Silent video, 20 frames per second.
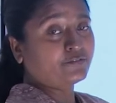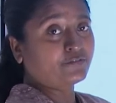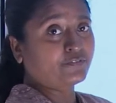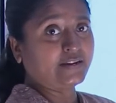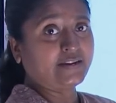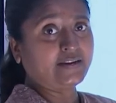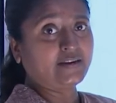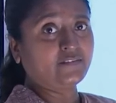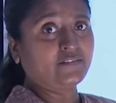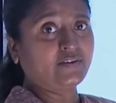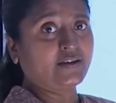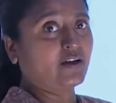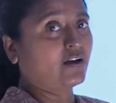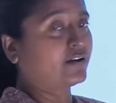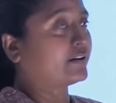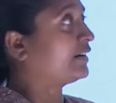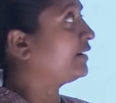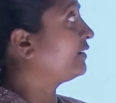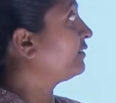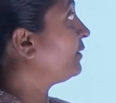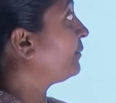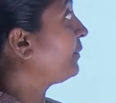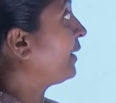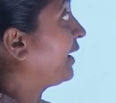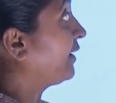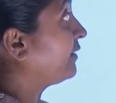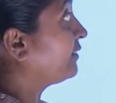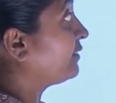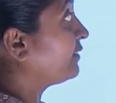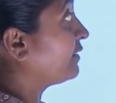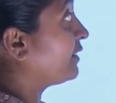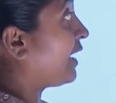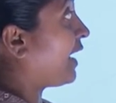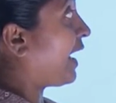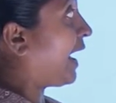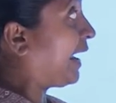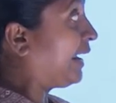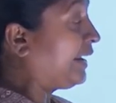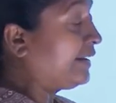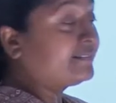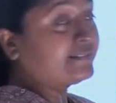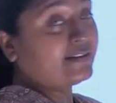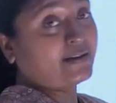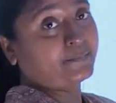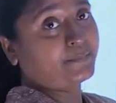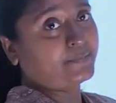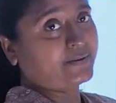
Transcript: the free living organism hence eyes are